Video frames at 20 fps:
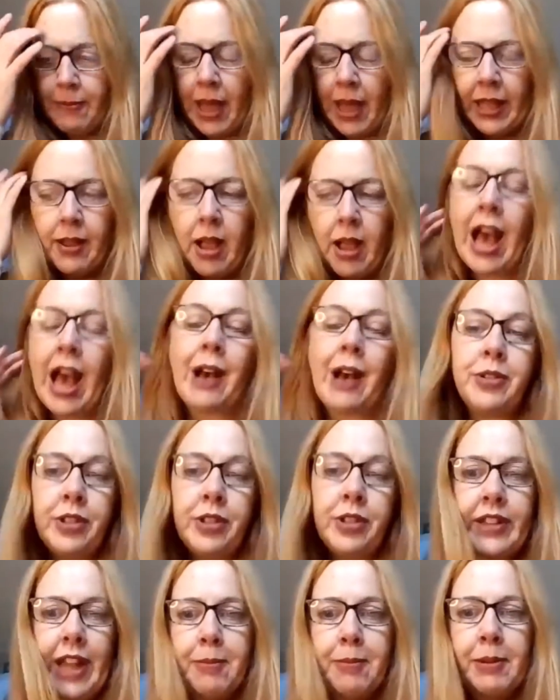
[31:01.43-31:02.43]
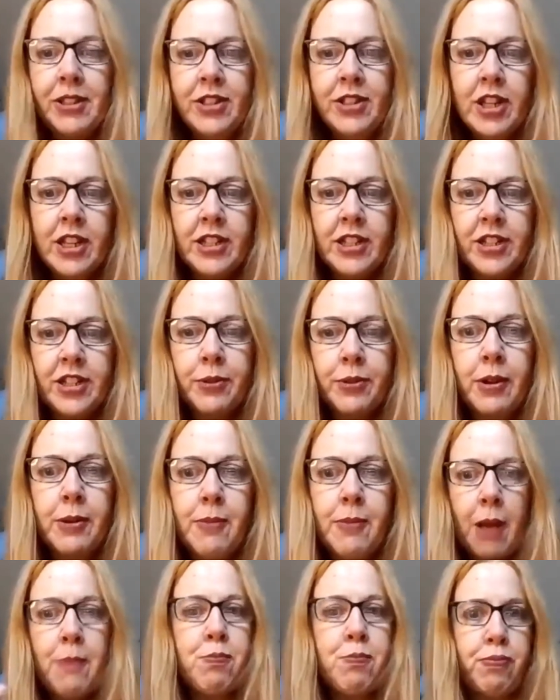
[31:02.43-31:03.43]
my house has now been turned into
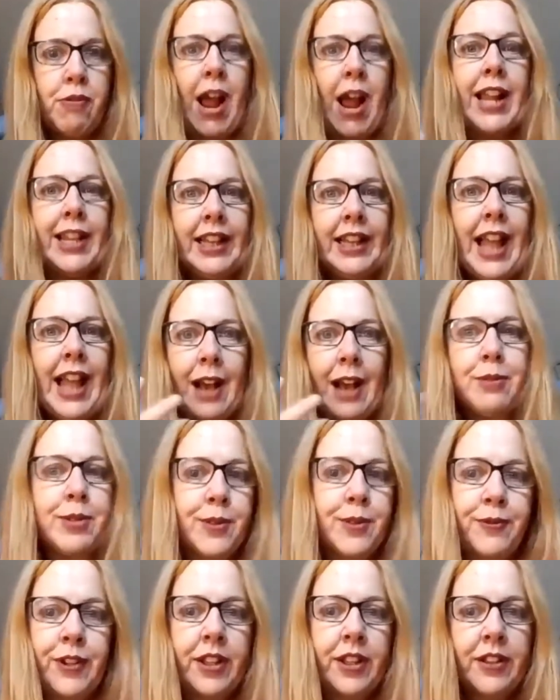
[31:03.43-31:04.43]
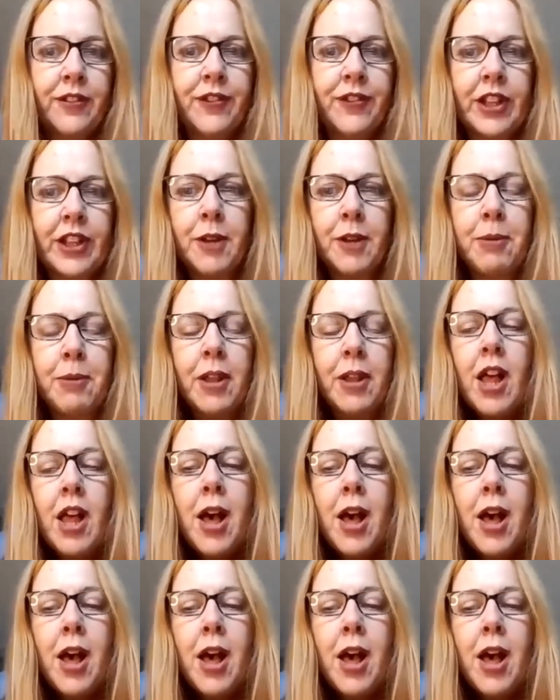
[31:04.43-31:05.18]
a bridal house for the couple.